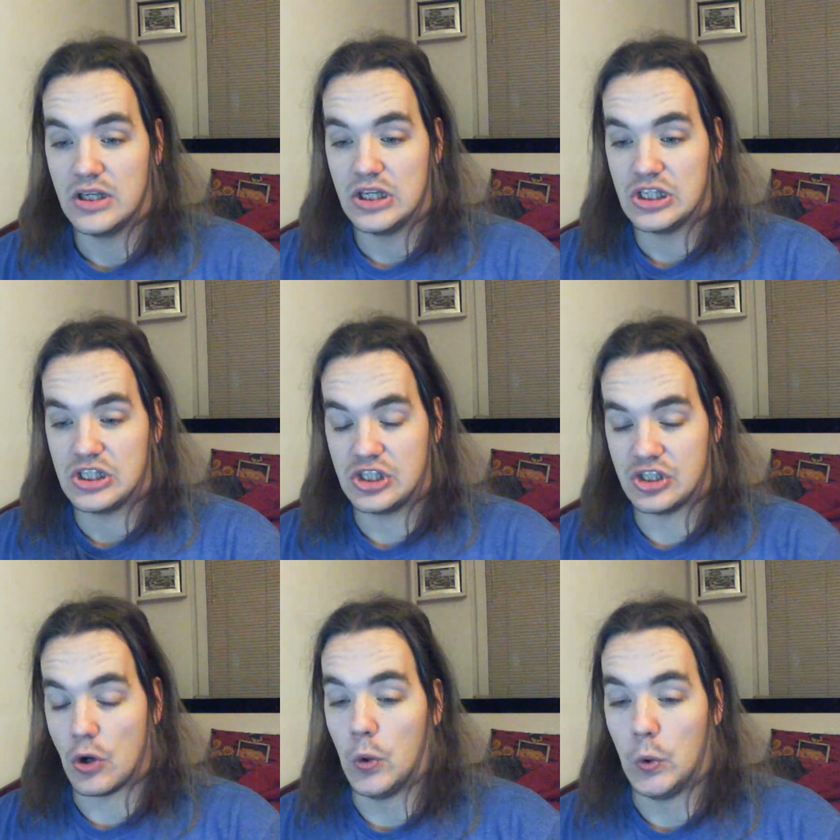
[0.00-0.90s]

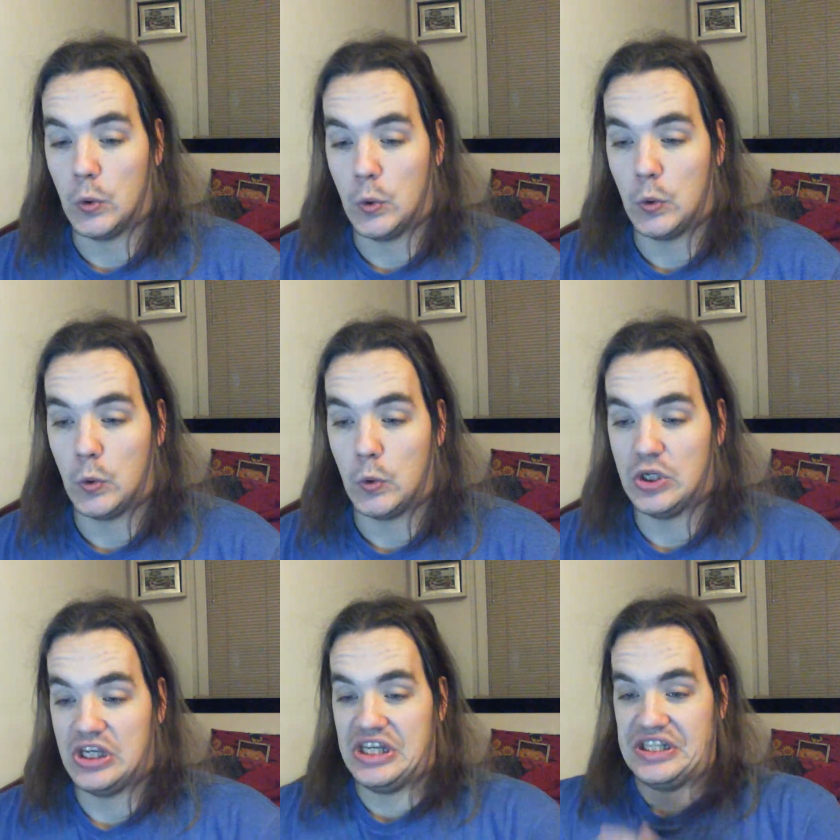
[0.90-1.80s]
So,
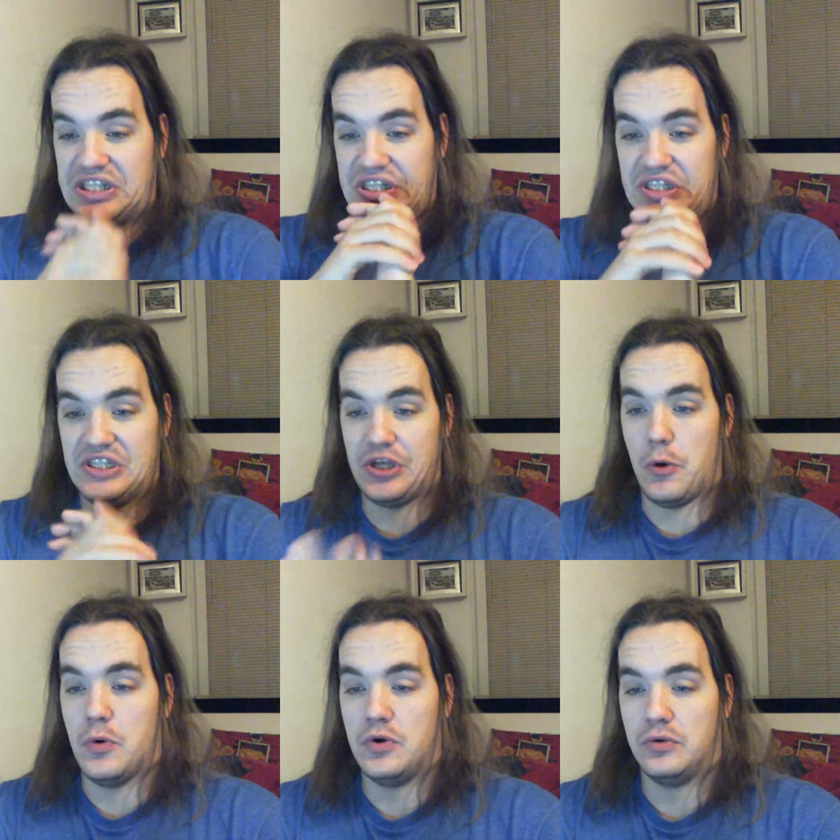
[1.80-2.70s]
so,